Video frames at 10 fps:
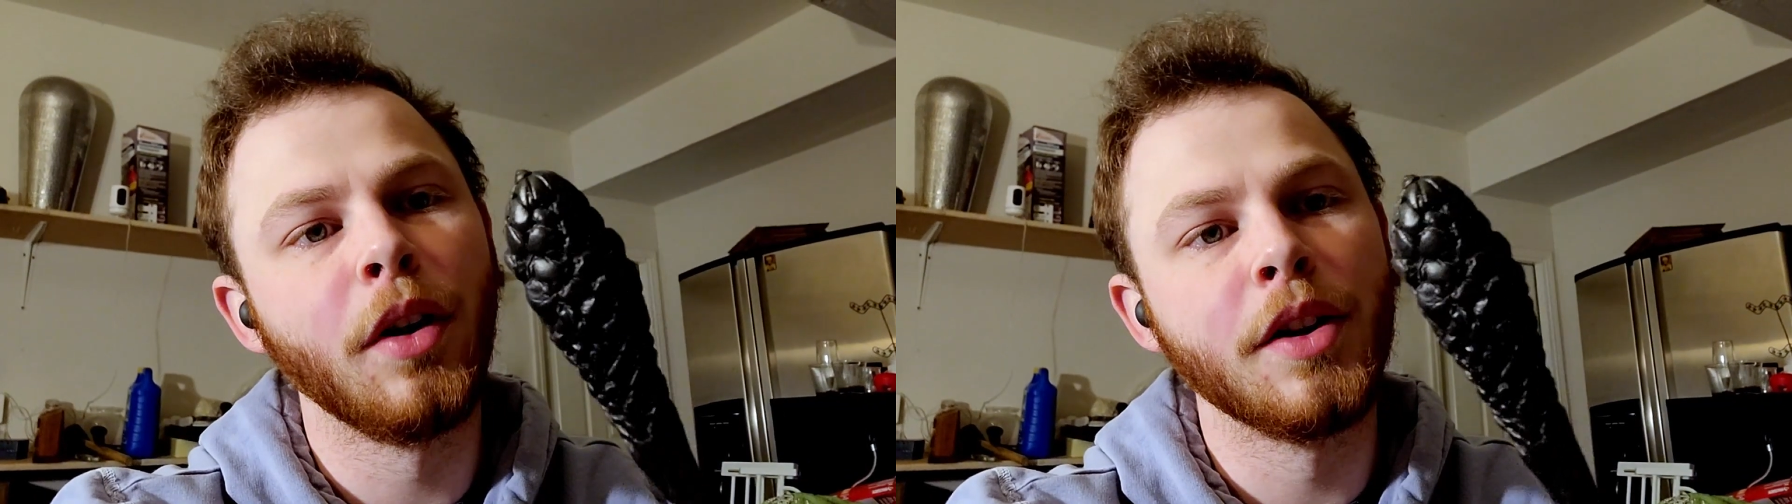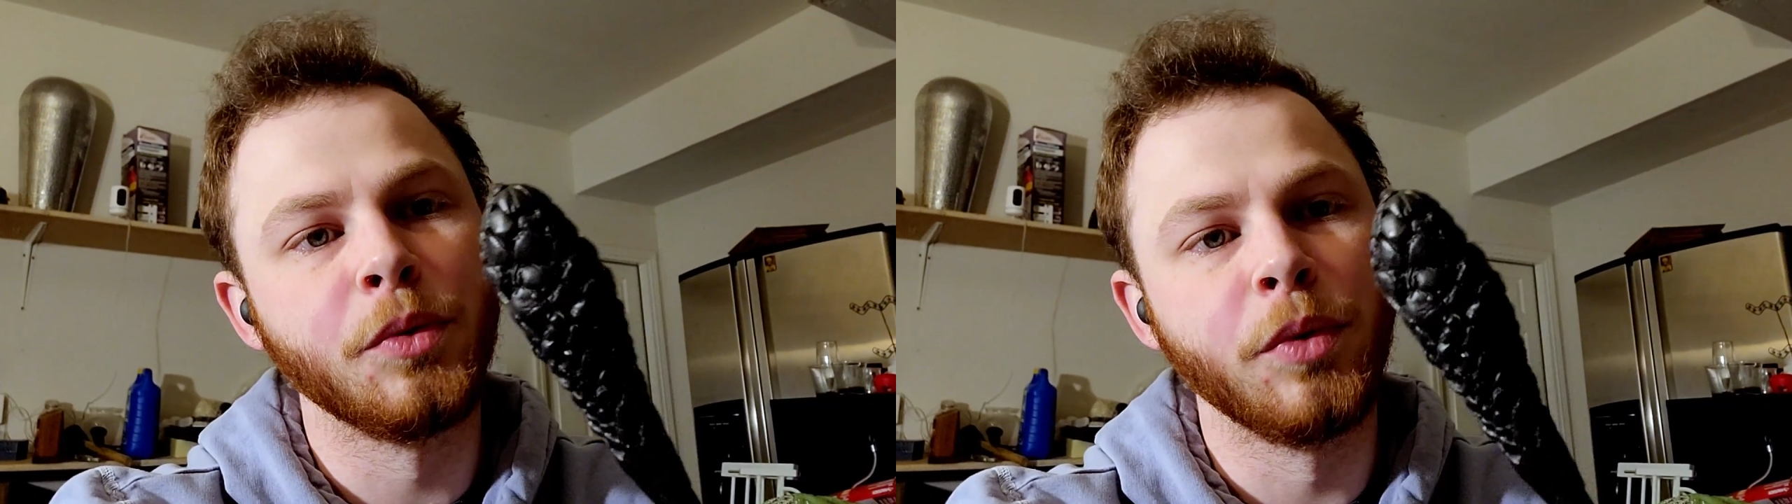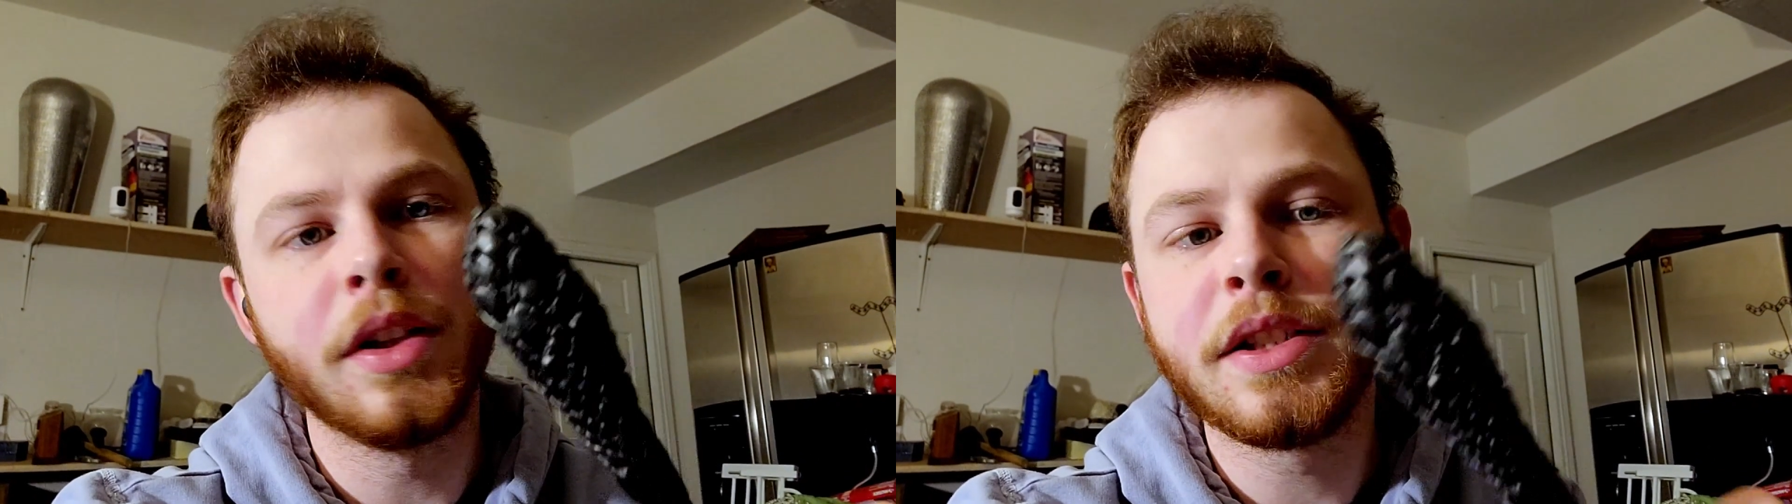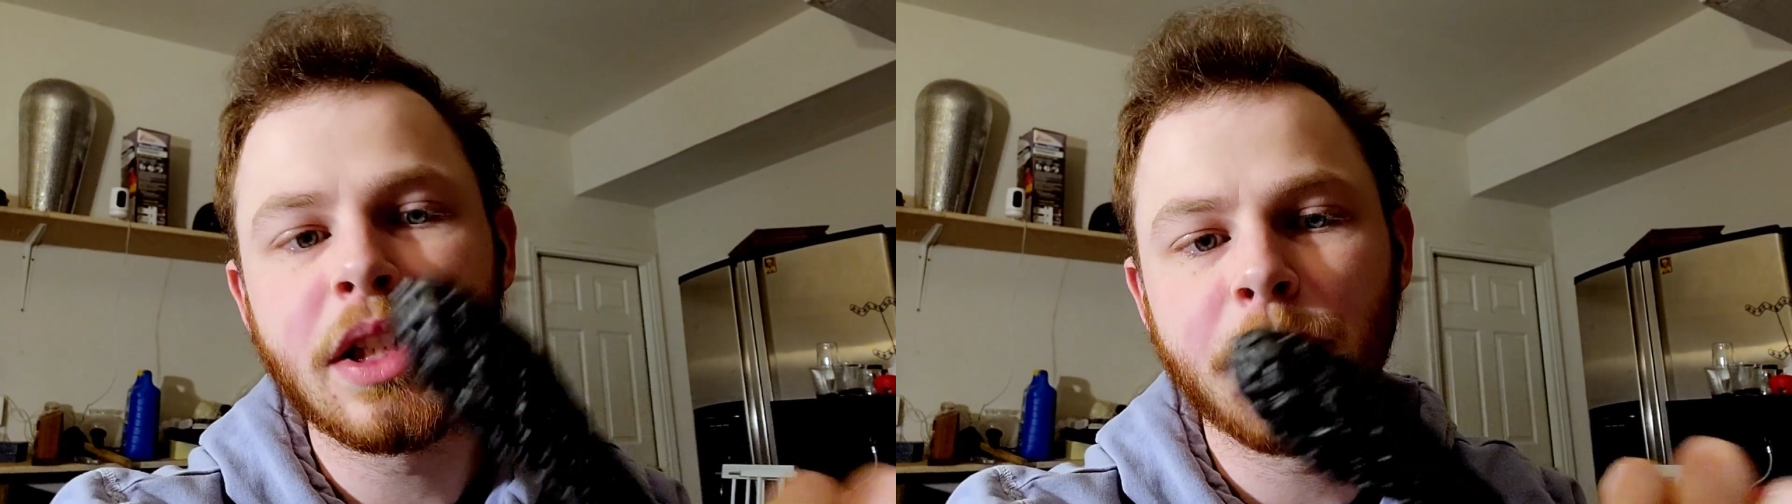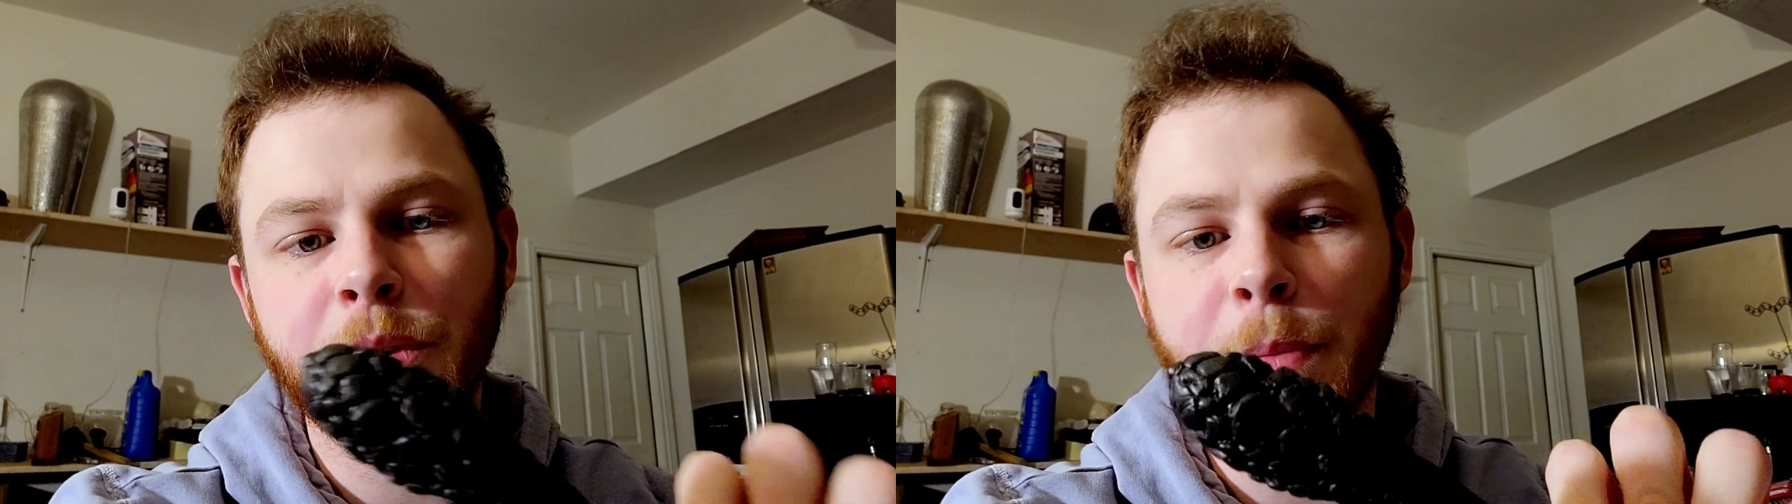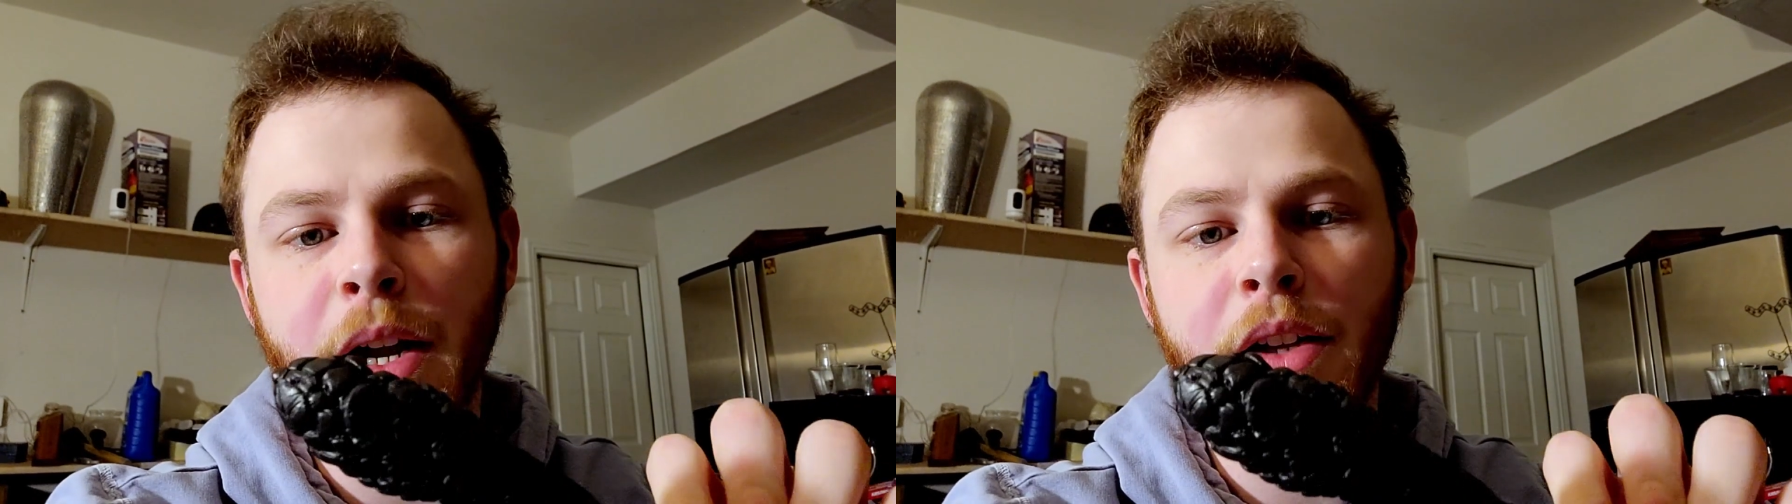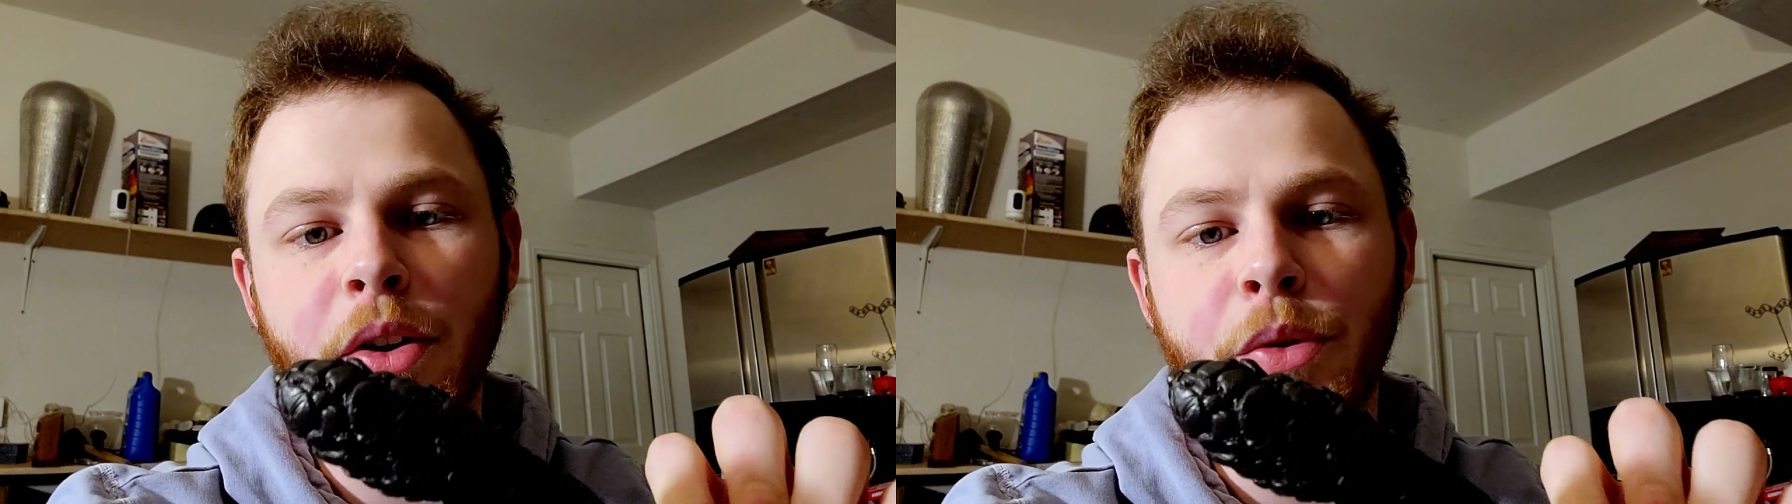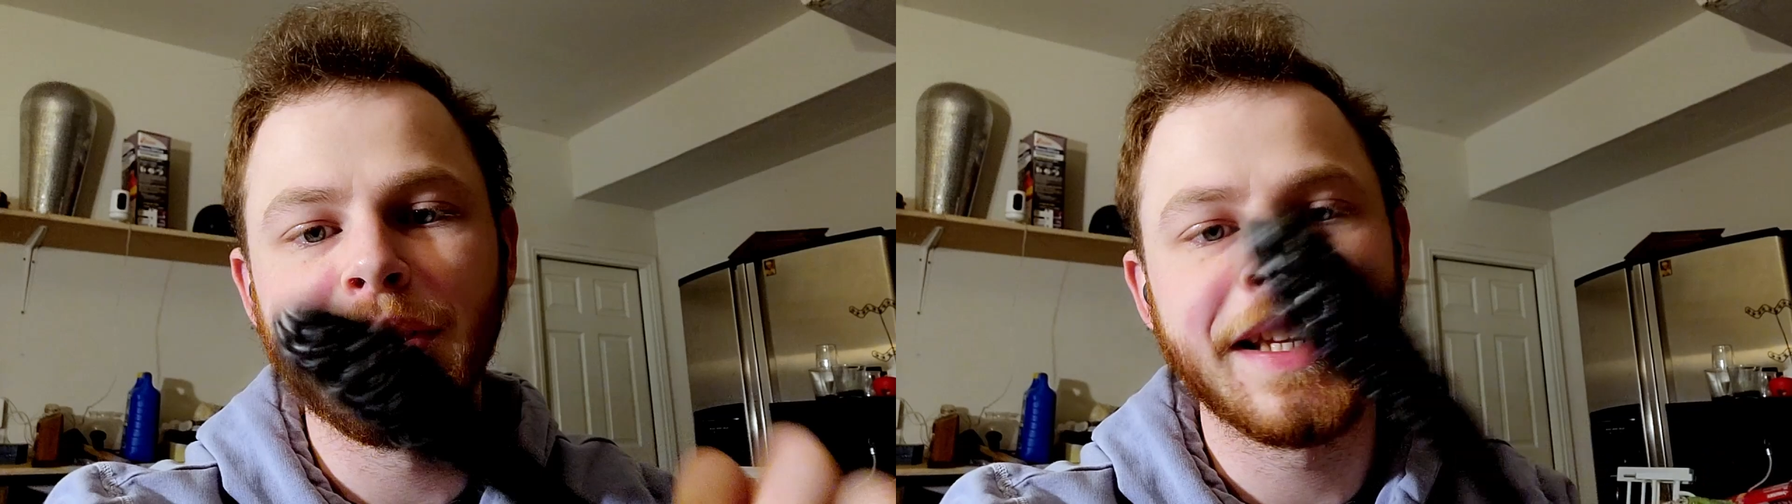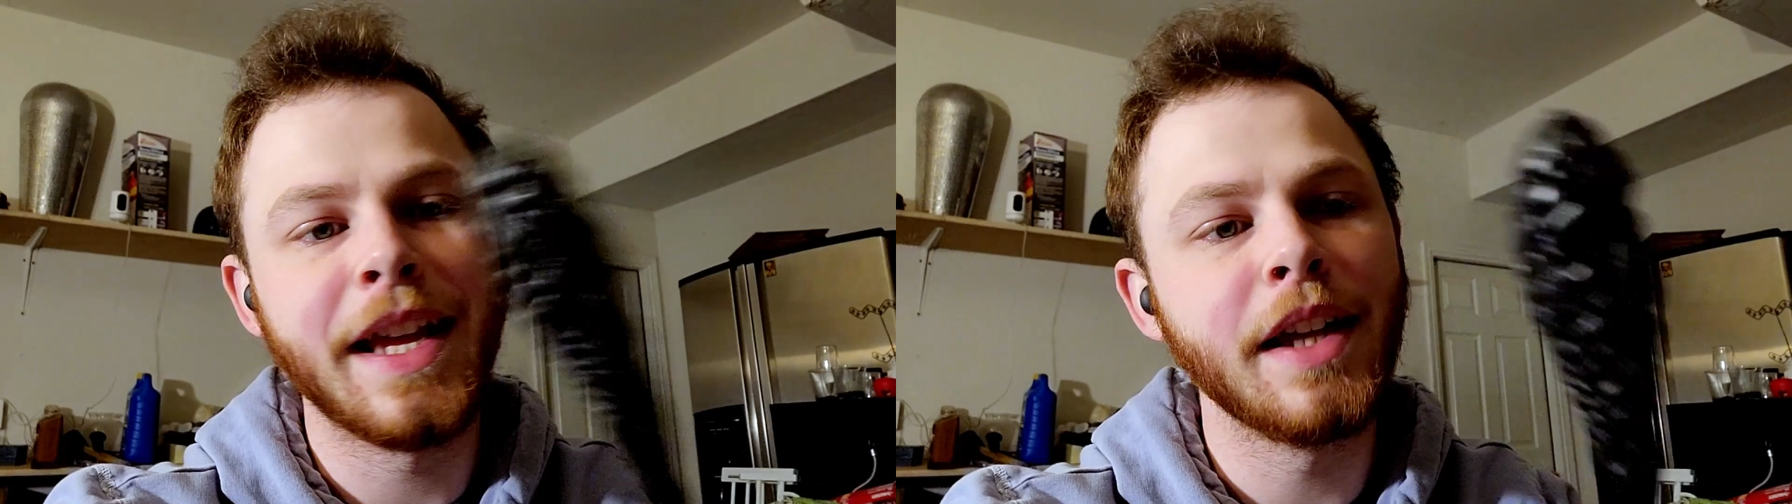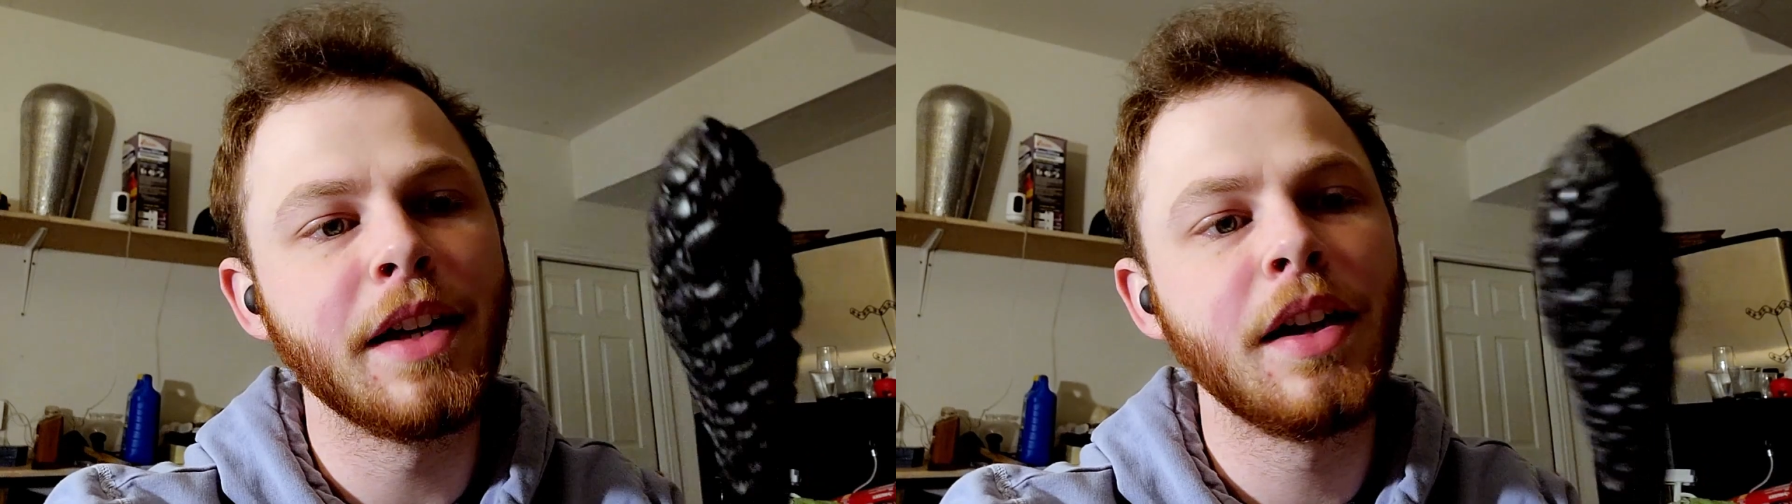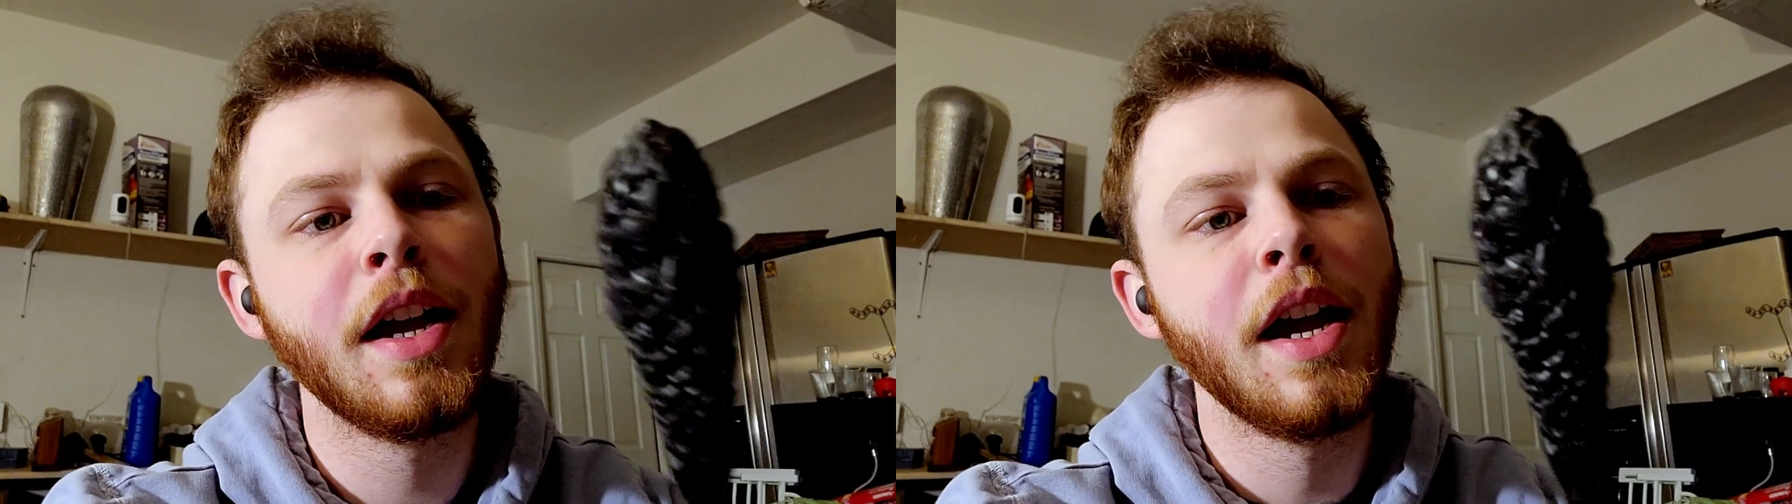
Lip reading: as realistic of a pine cone as I can.